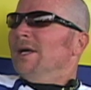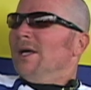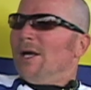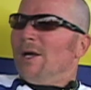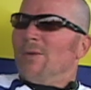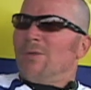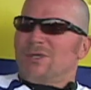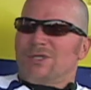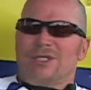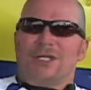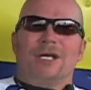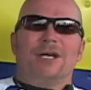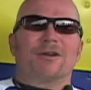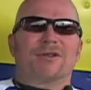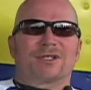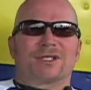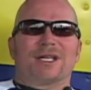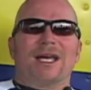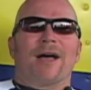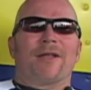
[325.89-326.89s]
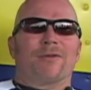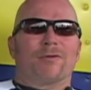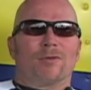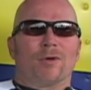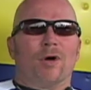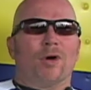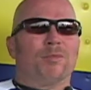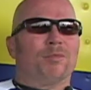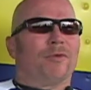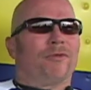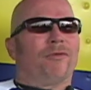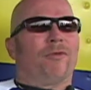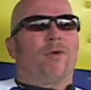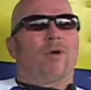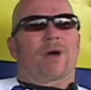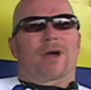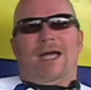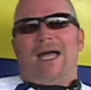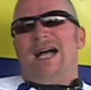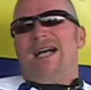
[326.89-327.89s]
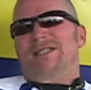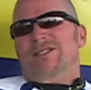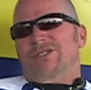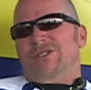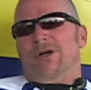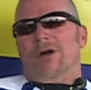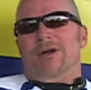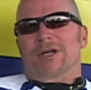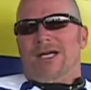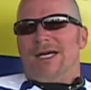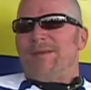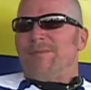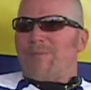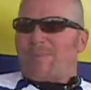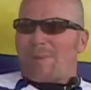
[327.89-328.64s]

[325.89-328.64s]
It was years down the road before guys started getting